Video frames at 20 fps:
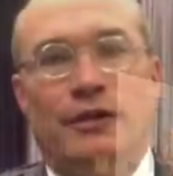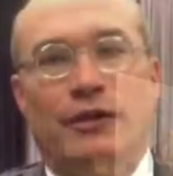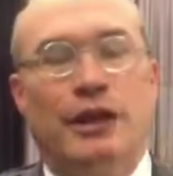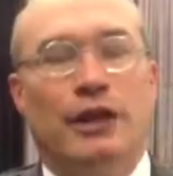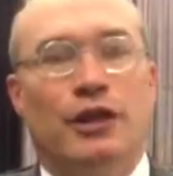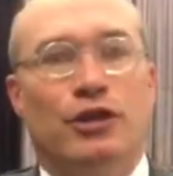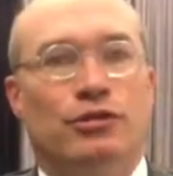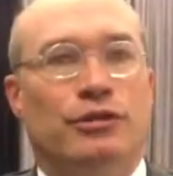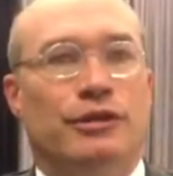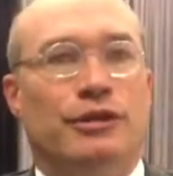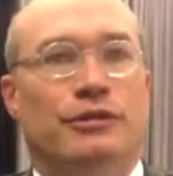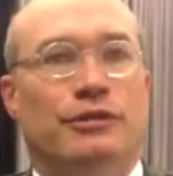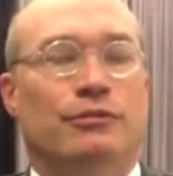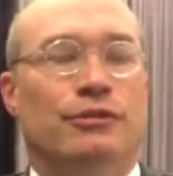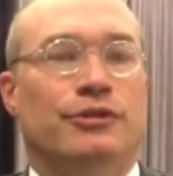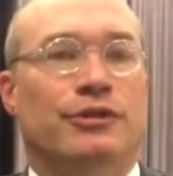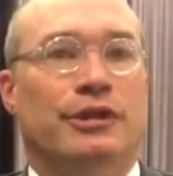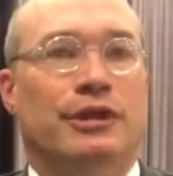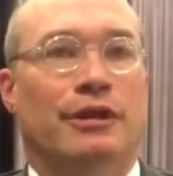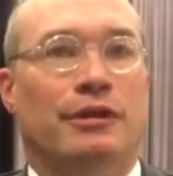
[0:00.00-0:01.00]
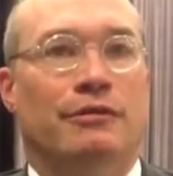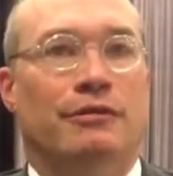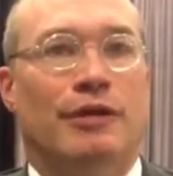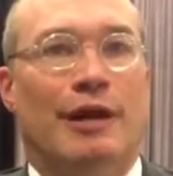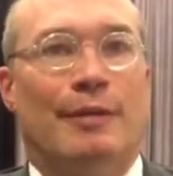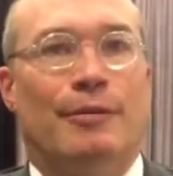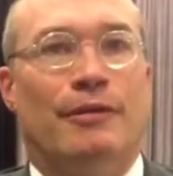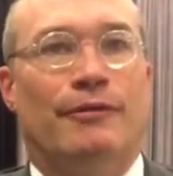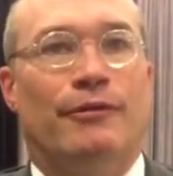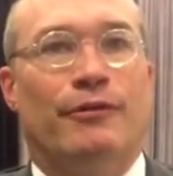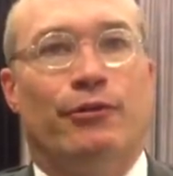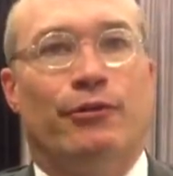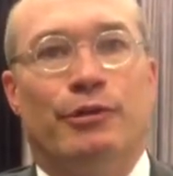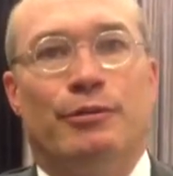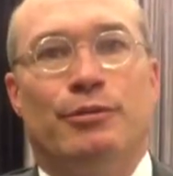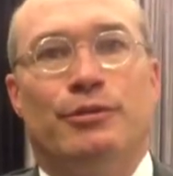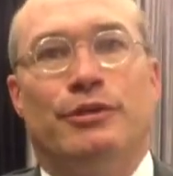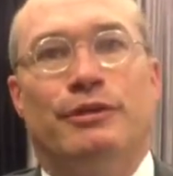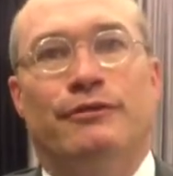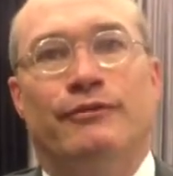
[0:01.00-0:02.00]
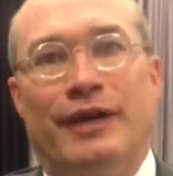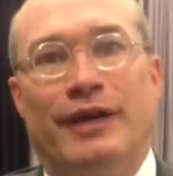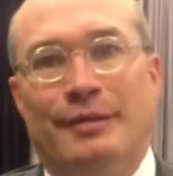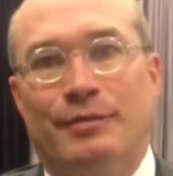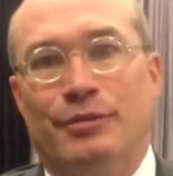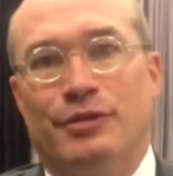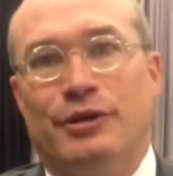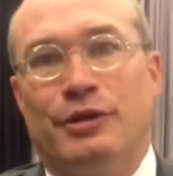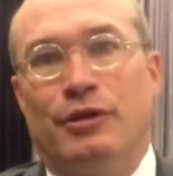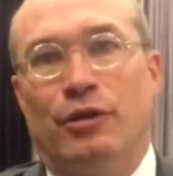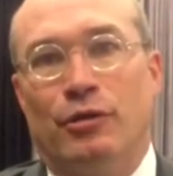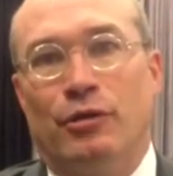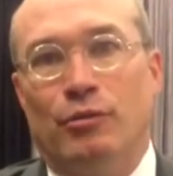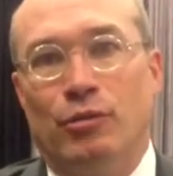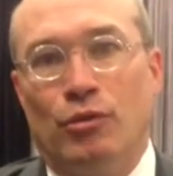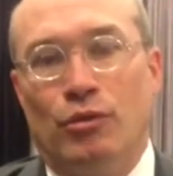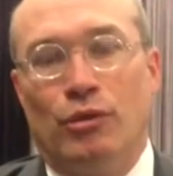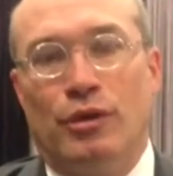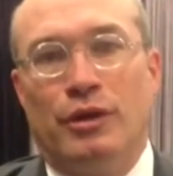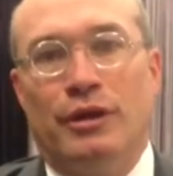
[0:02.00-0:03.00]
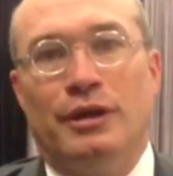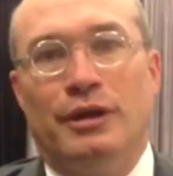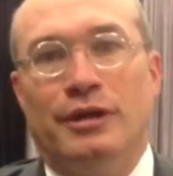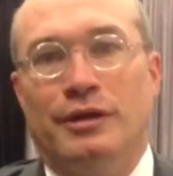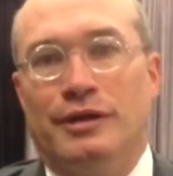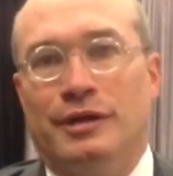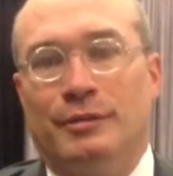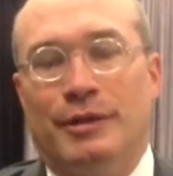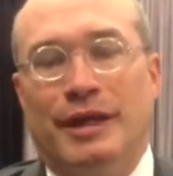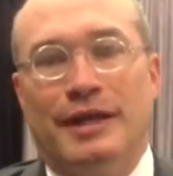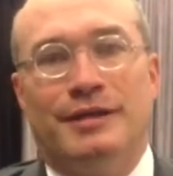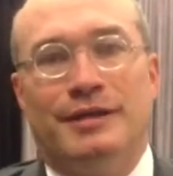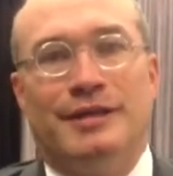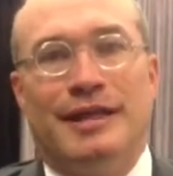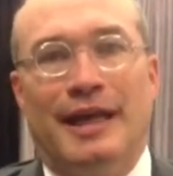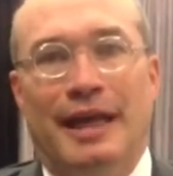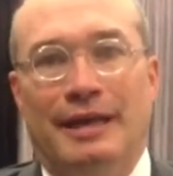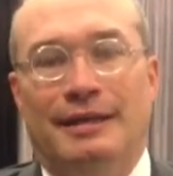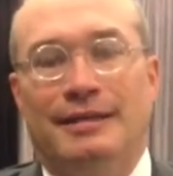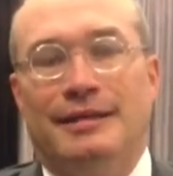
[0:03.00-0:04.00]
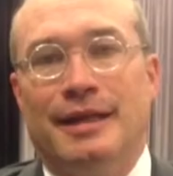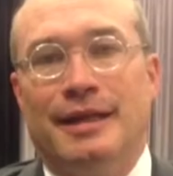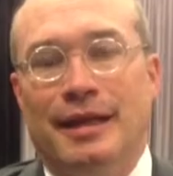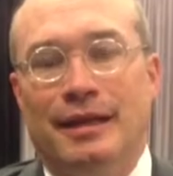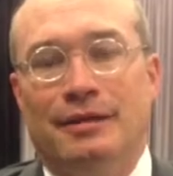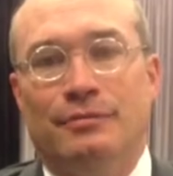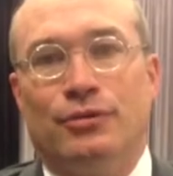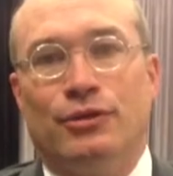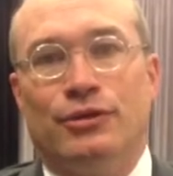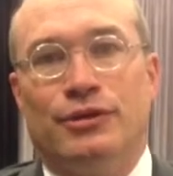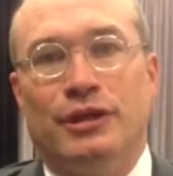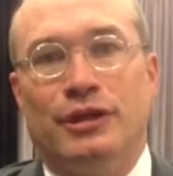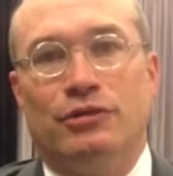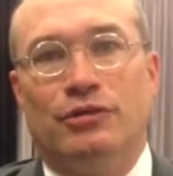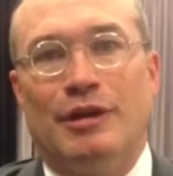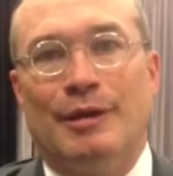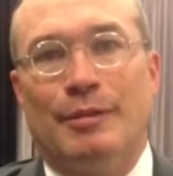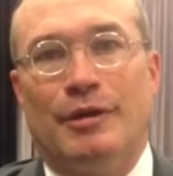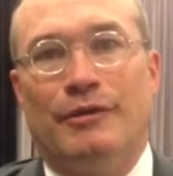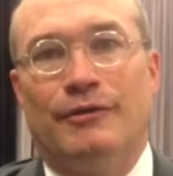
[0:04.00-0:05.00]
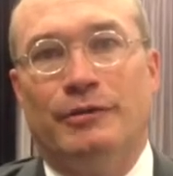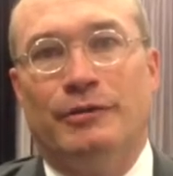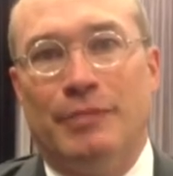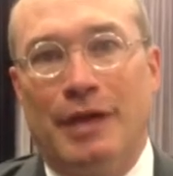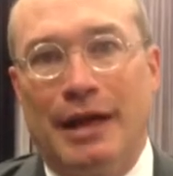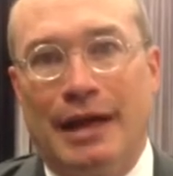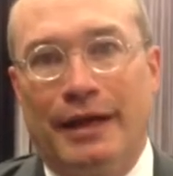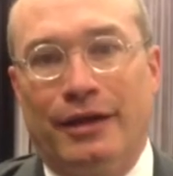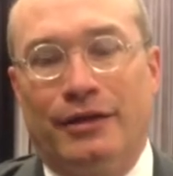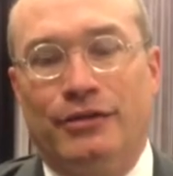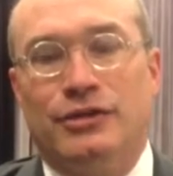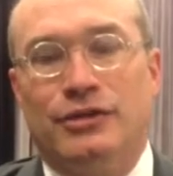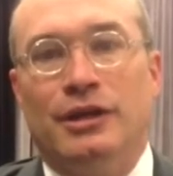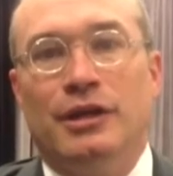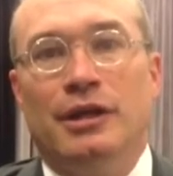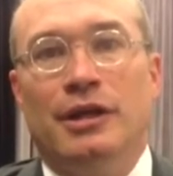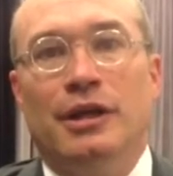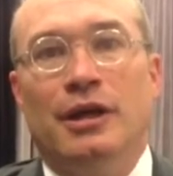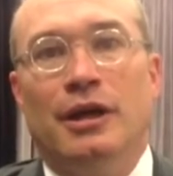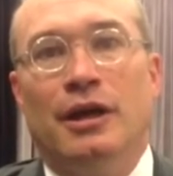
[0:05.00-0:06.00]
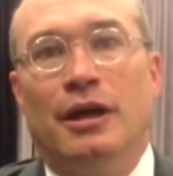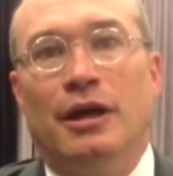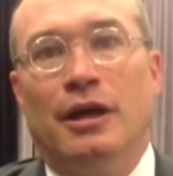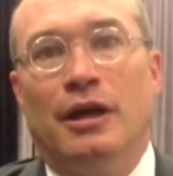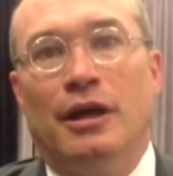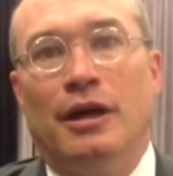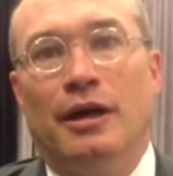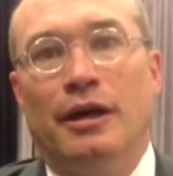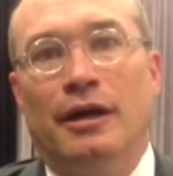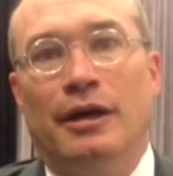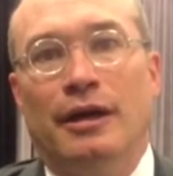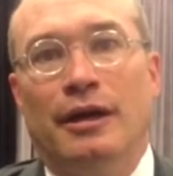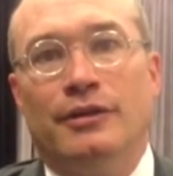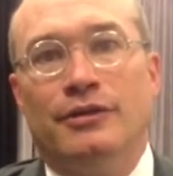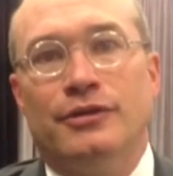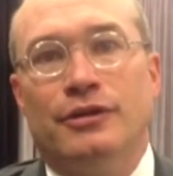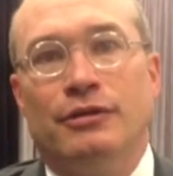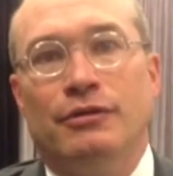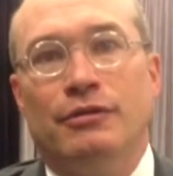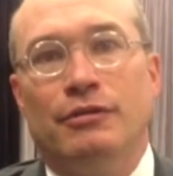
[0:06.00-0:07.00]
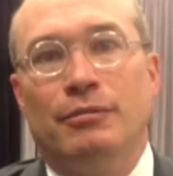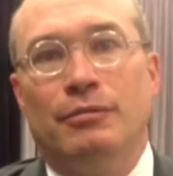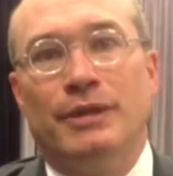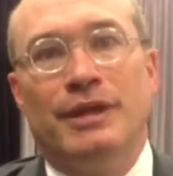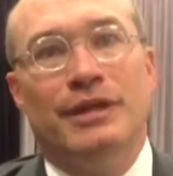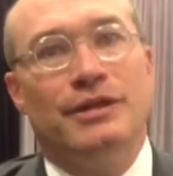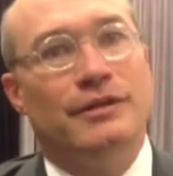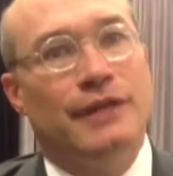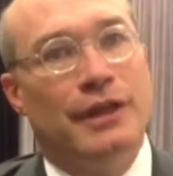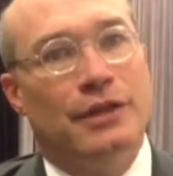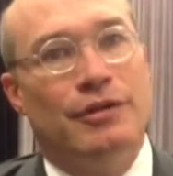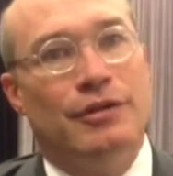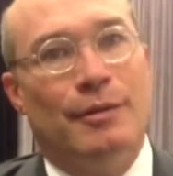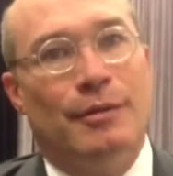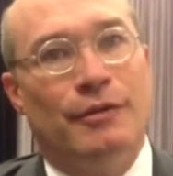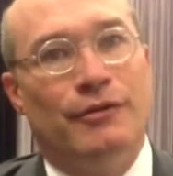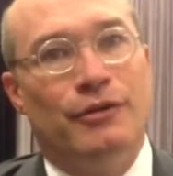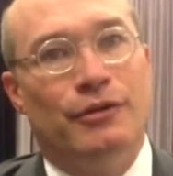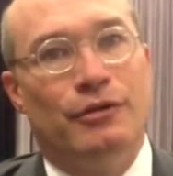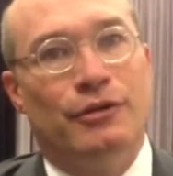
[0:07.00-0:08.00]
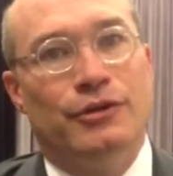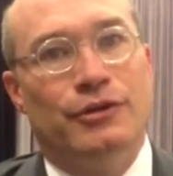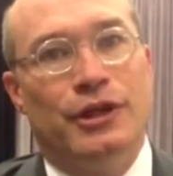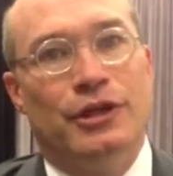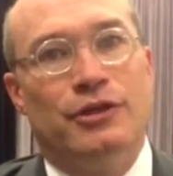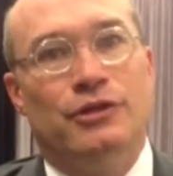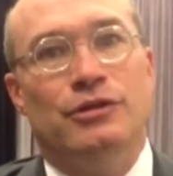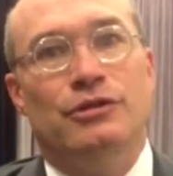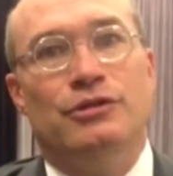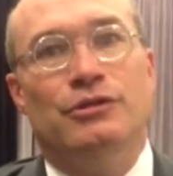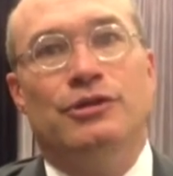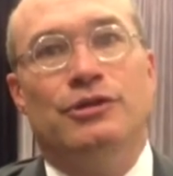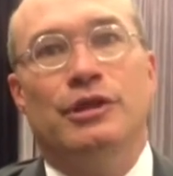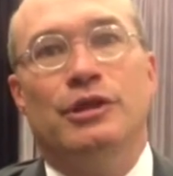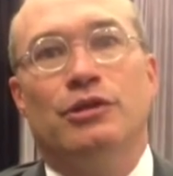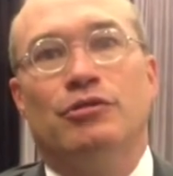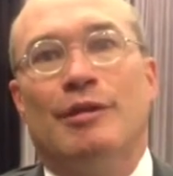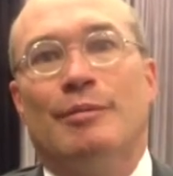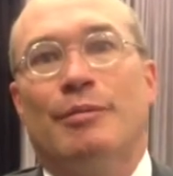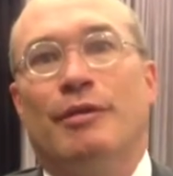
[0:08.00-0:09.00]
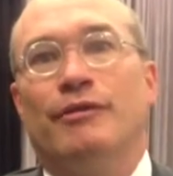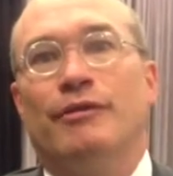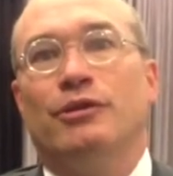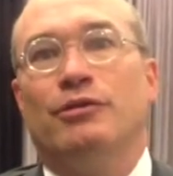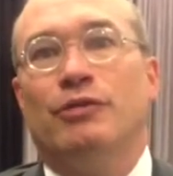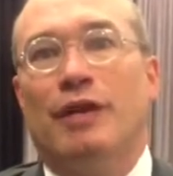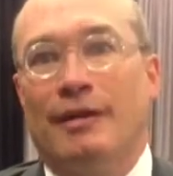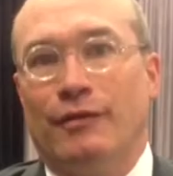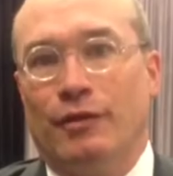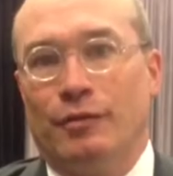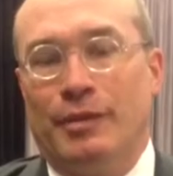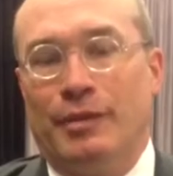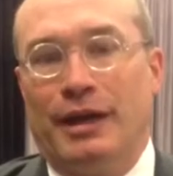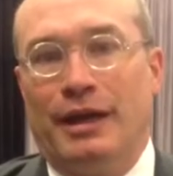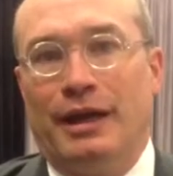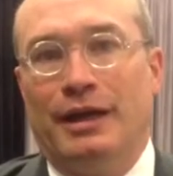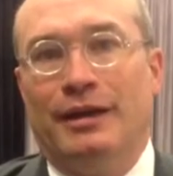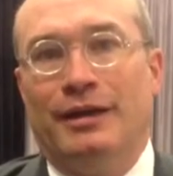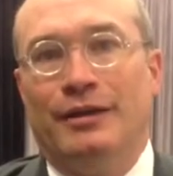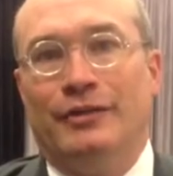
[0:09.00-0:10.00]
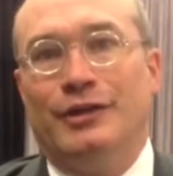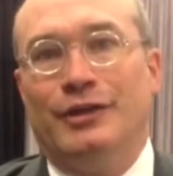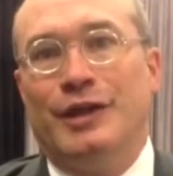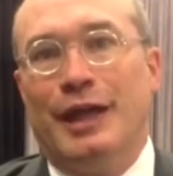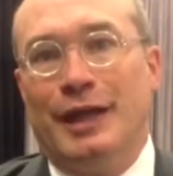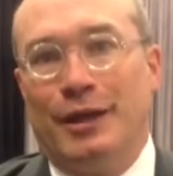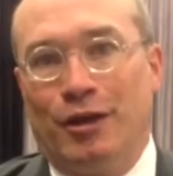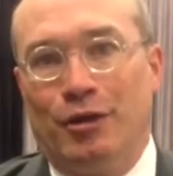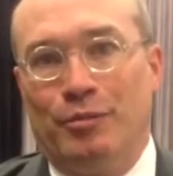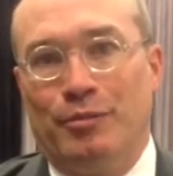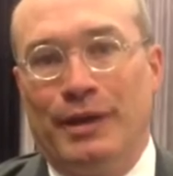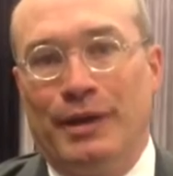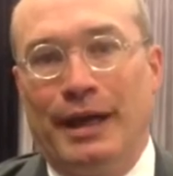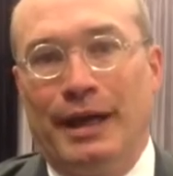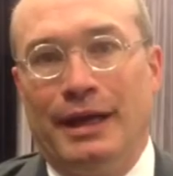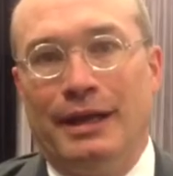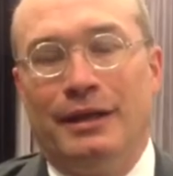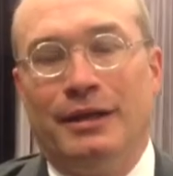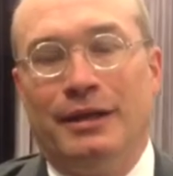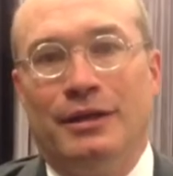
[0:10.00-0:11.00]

they initially will see a drop-off of 3%, 5% or more, in some cases 8, 10% drop-off in miles. And so because of that drop-off in utilization, you're seeing a drop-off in driver pay, the take-home pay.